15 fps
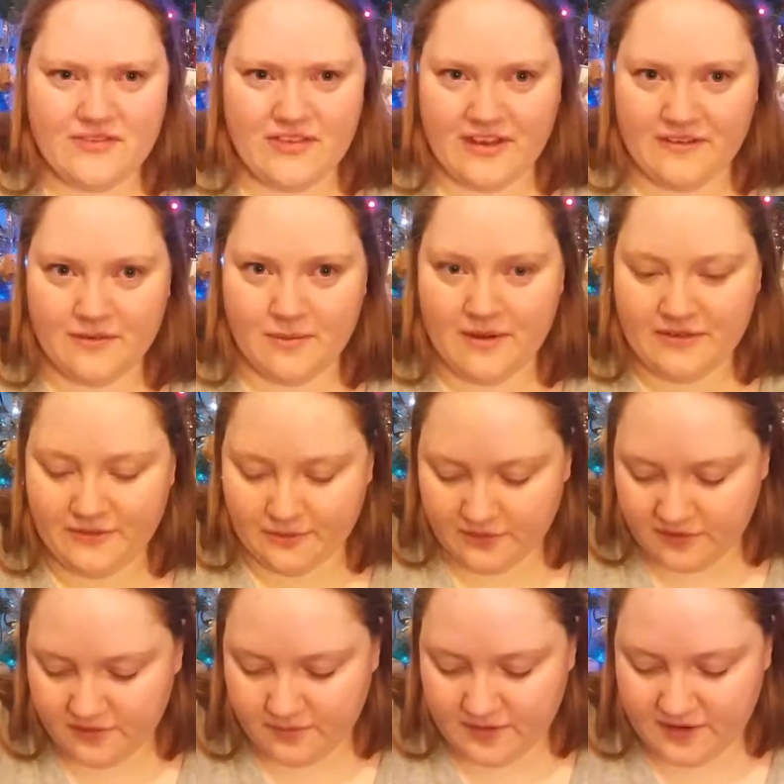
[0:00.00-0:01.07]
a thing for West
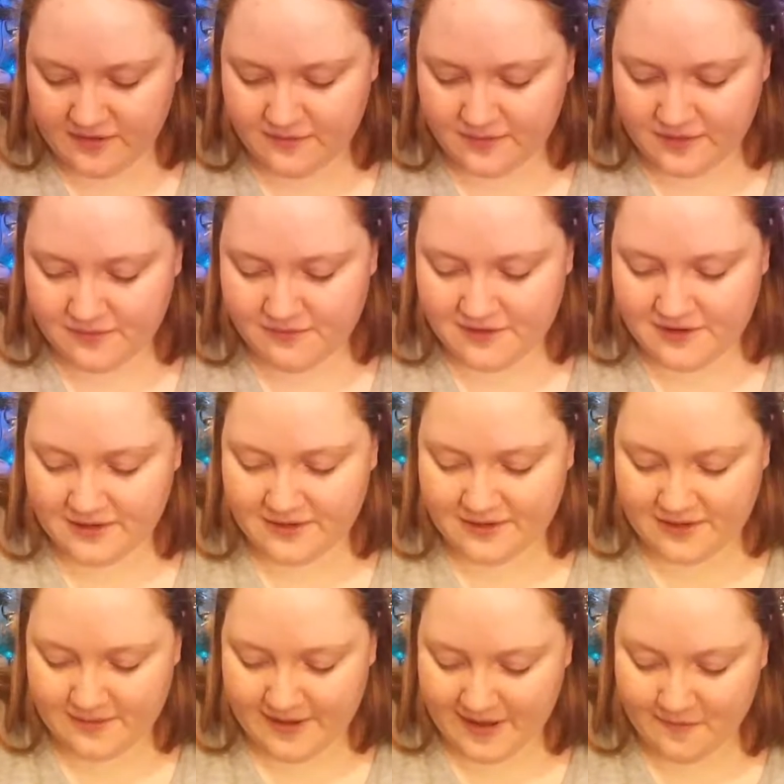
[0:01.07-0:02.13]
Yorkshire Spinners. What are you
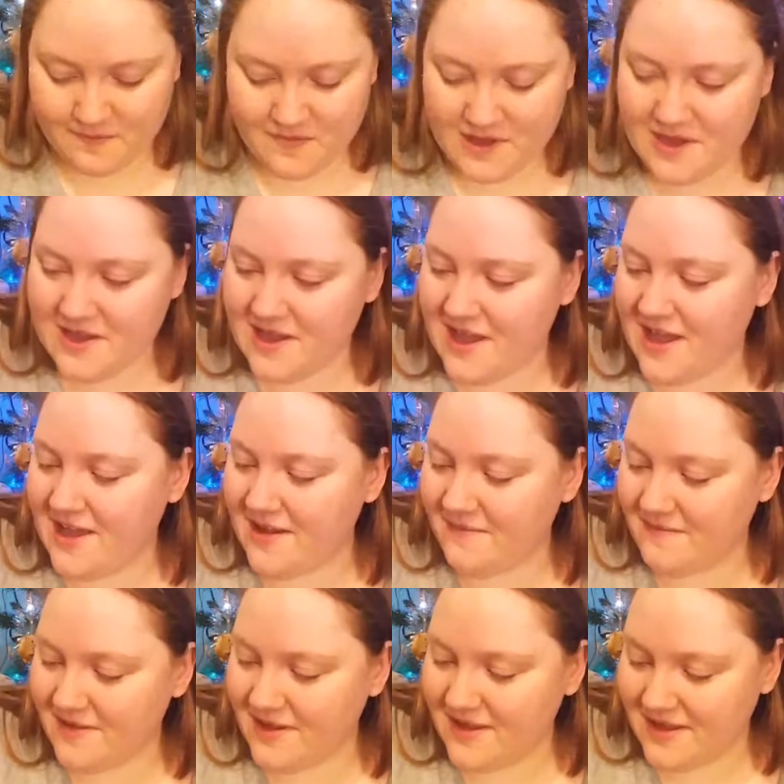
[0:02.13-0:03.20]
talking about?
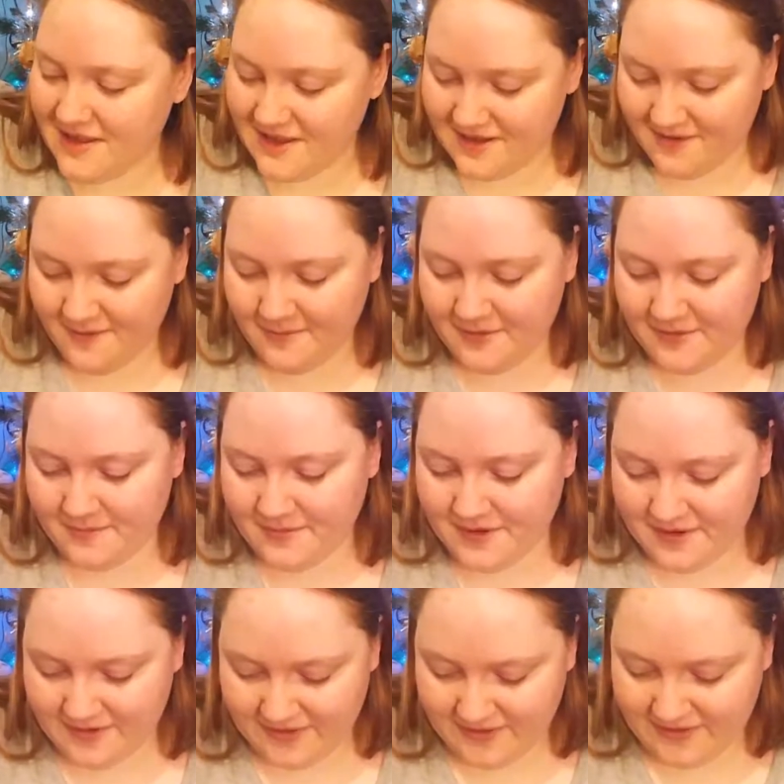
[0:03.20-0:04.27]
Oops,
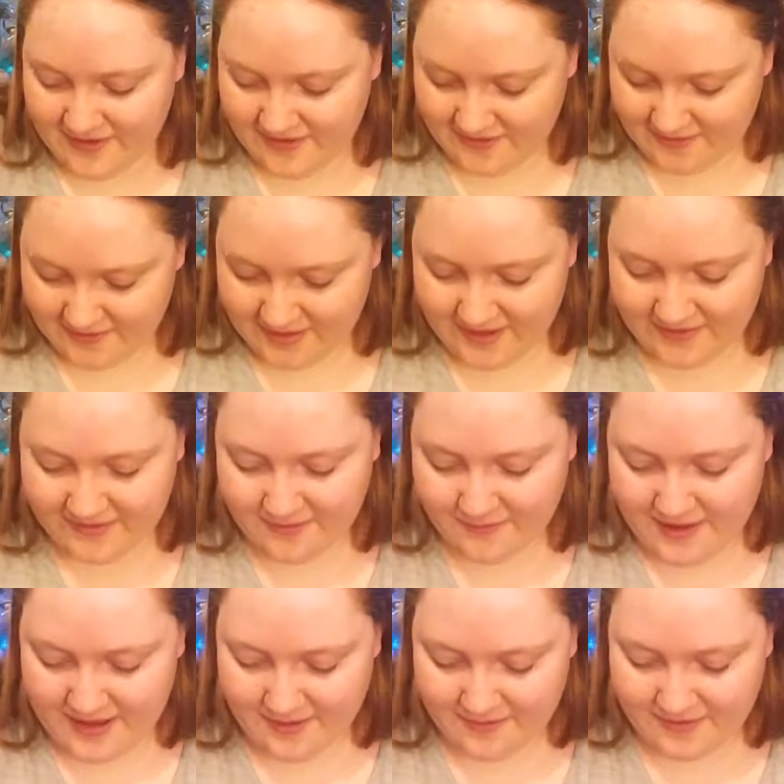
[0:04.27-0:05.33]
she says that's the
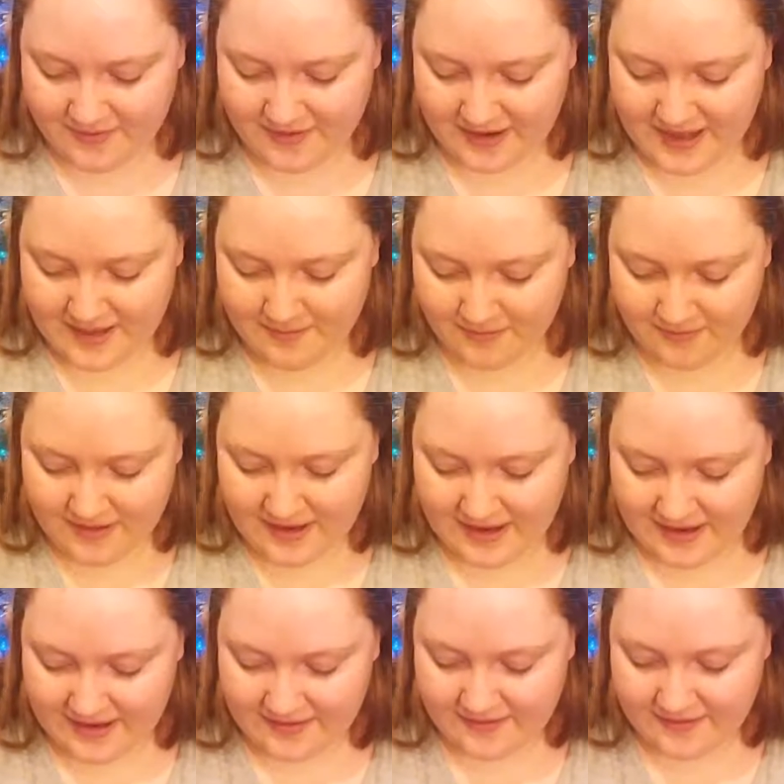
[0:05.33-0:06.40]
way with the label
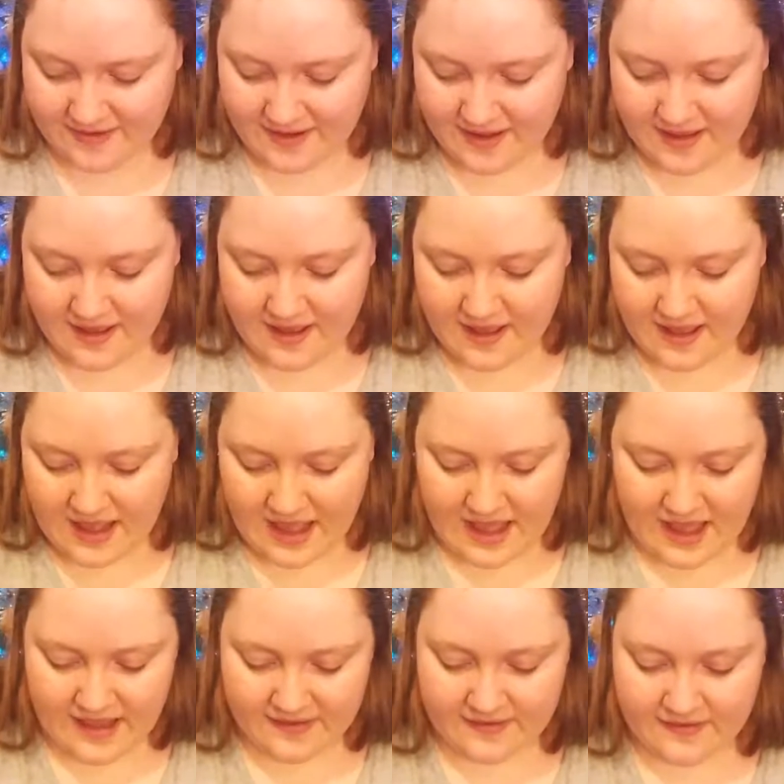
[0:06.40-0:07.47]
in it.
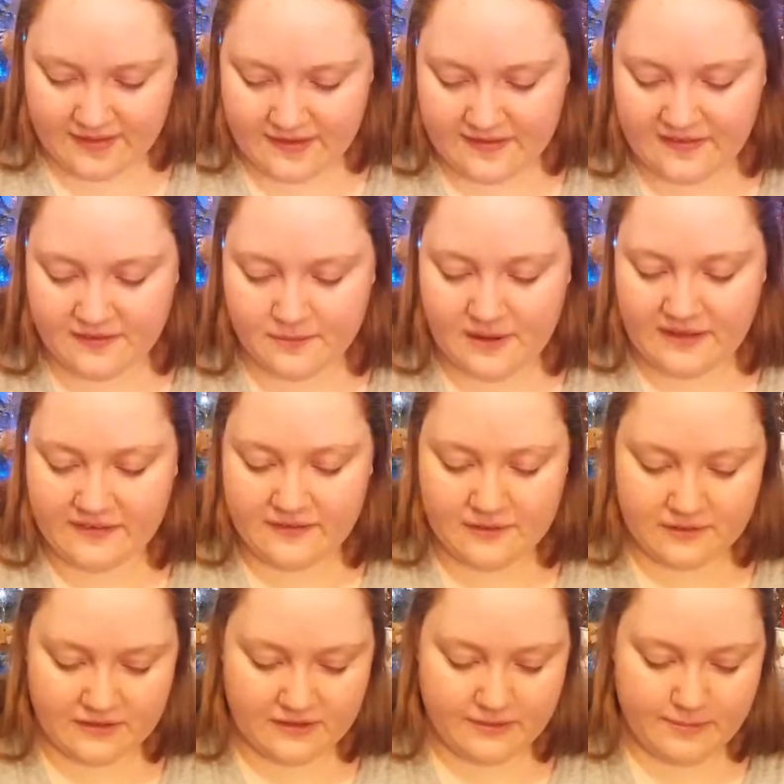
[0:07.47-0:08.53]
So this is West
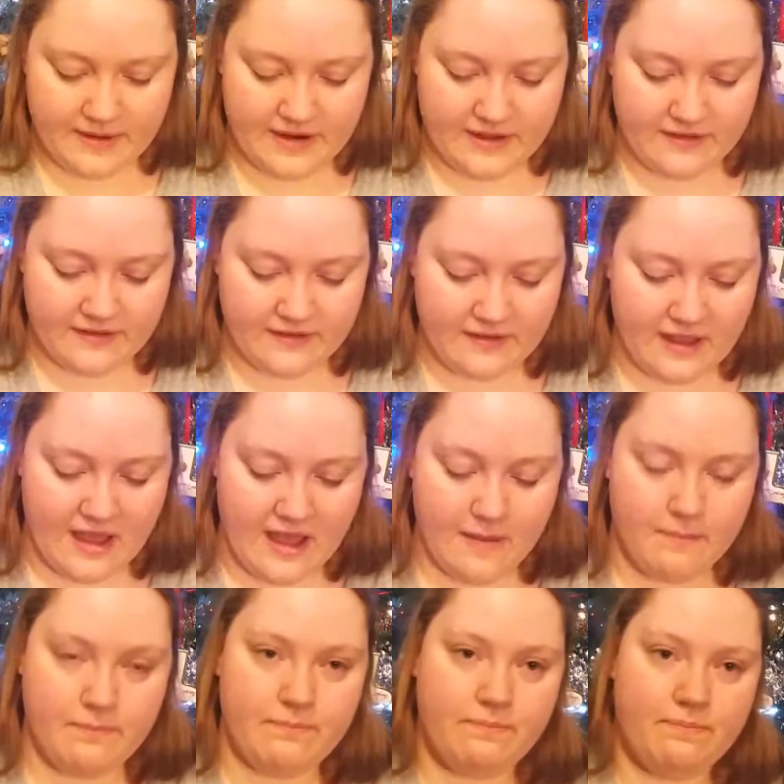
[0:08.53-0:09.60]
Yorkshire Spinners,
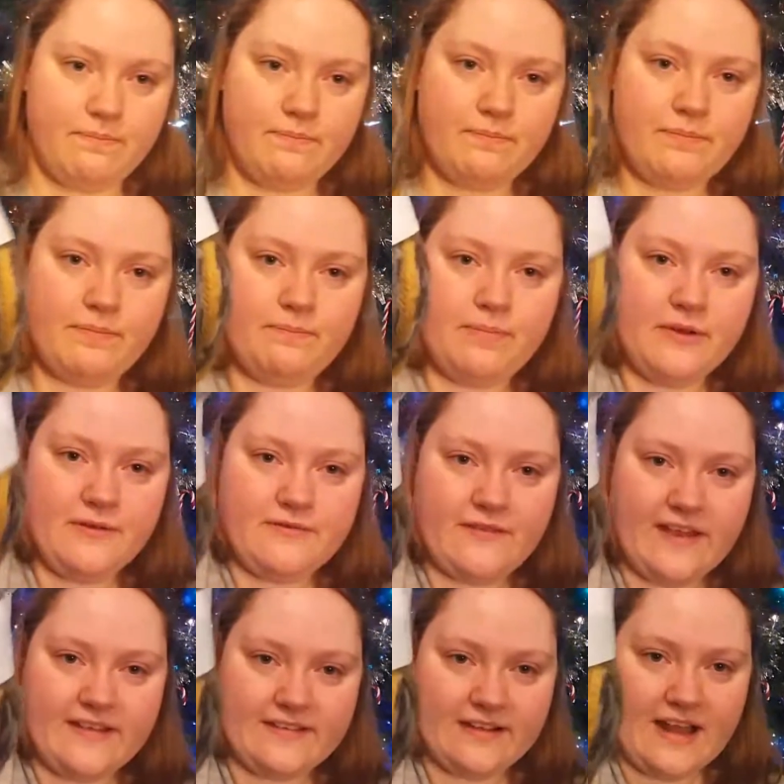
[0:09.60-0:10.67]
Blue
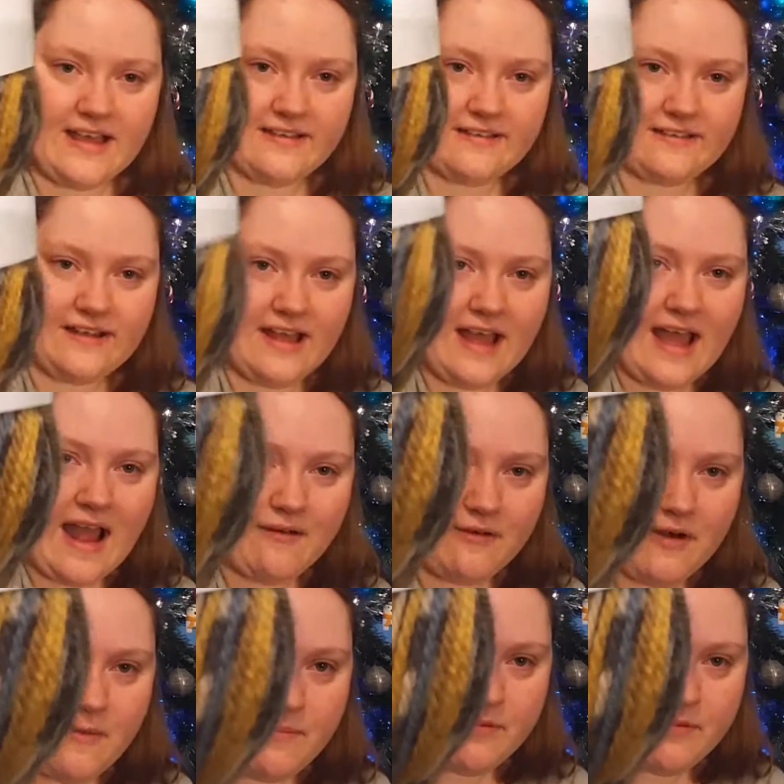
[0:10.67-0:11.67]
Face Leicester Aran